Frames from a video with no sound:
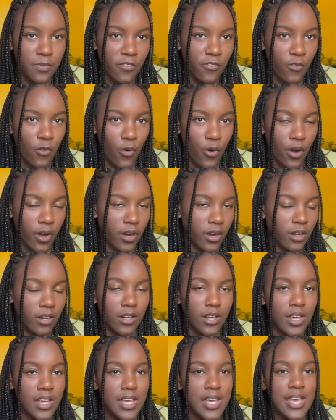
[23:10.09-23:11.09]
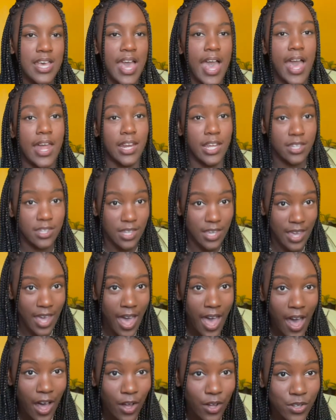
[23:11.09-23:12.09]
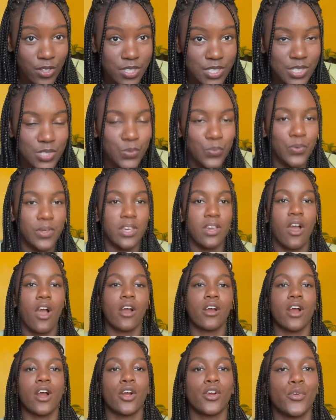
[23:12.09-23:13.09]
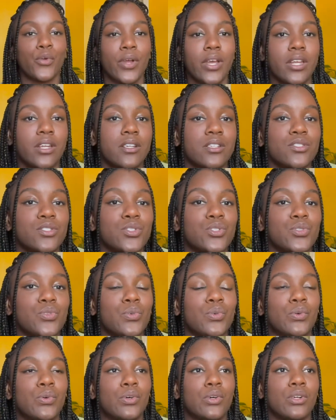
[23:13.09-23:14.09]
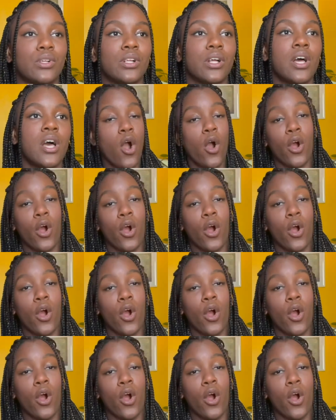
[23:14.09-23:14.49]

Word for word: Before anything else, we are our greatest tool,